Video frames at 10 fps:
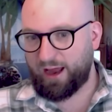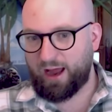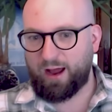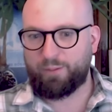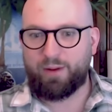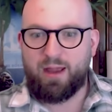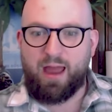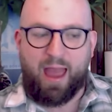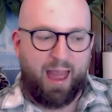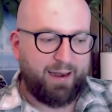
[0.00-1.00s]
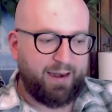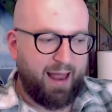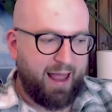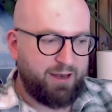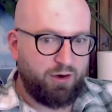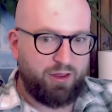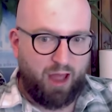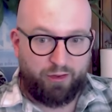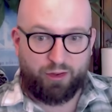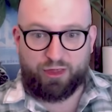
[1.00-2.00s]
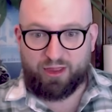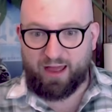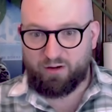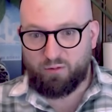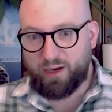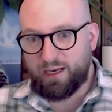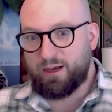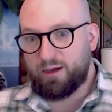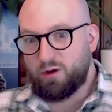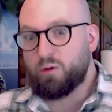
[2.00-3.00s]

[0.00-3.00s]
And the other thing that really you